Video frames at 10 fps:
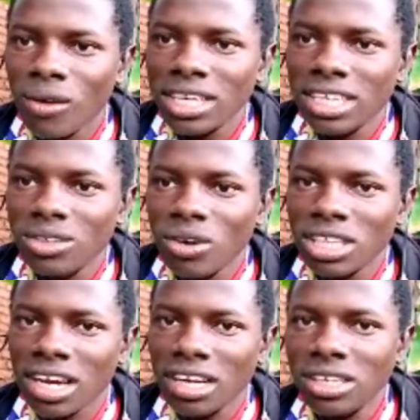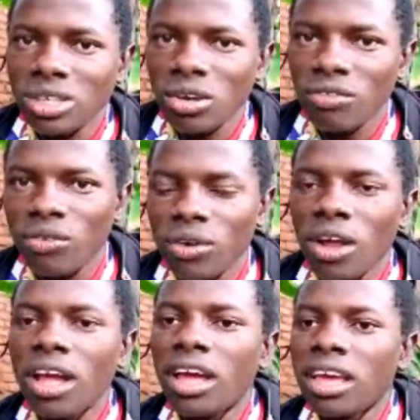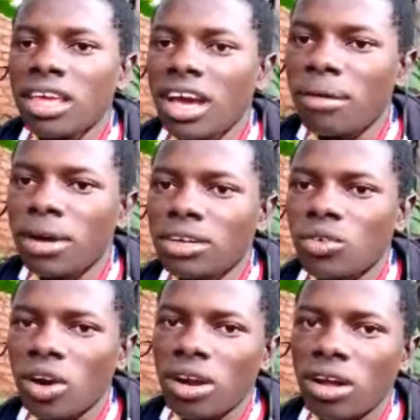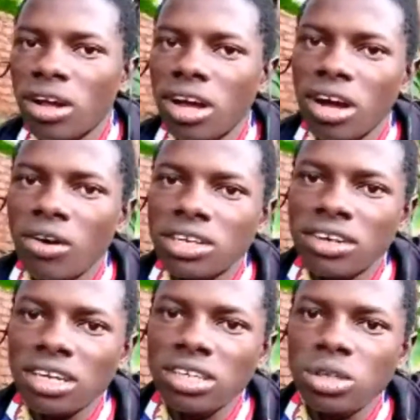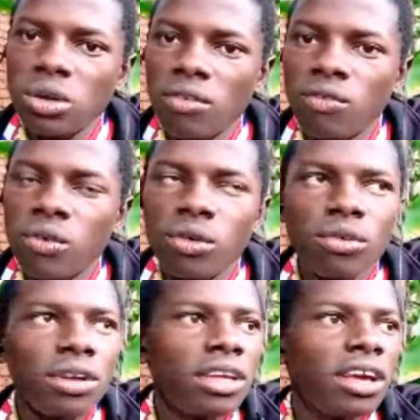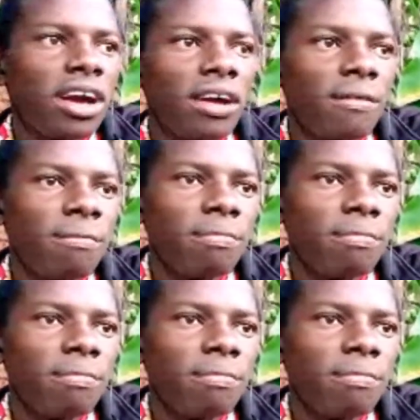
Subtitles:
What is your tradition food? Yeah, my our tradition food here.